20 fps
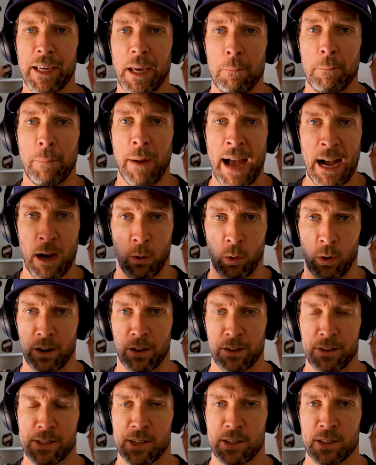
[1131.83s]

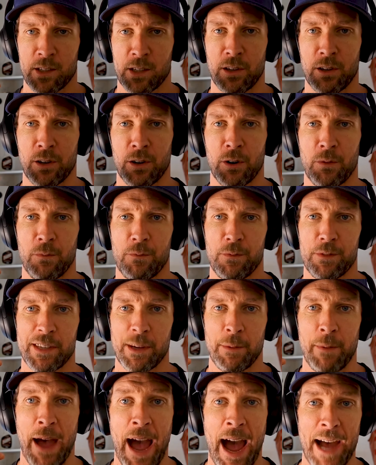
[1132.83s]
backwards to
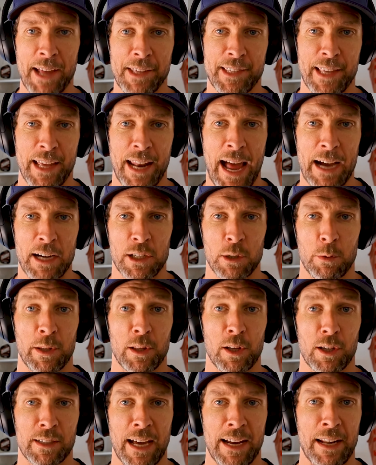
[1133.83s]
some ads that actually we
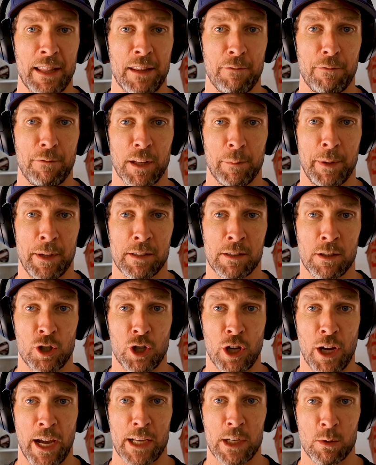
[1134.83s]
looked at in the Philippines in
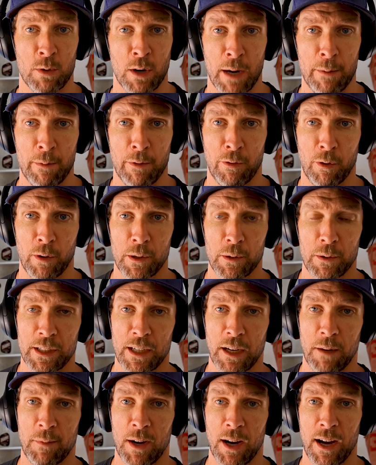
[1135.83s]
January before you had
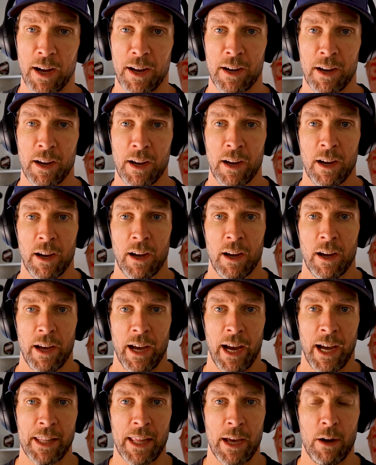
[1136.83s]
come on.
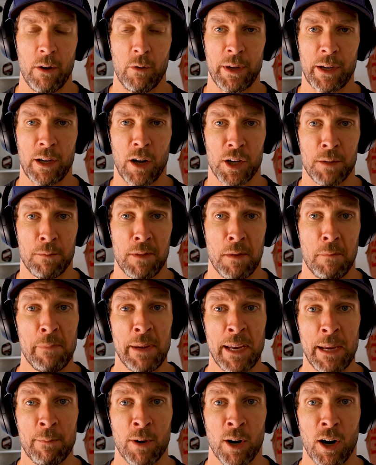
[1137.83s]
And we called them the
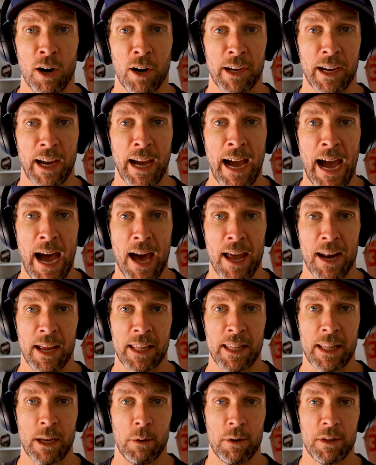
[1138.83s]
meme hook ad.
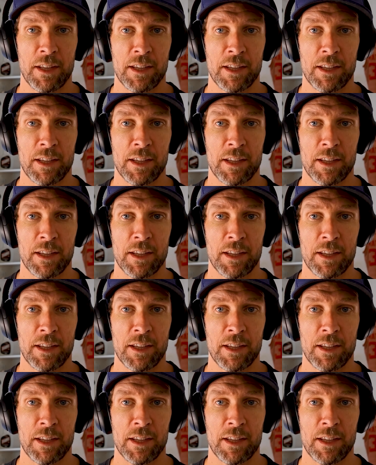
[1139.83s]
And there were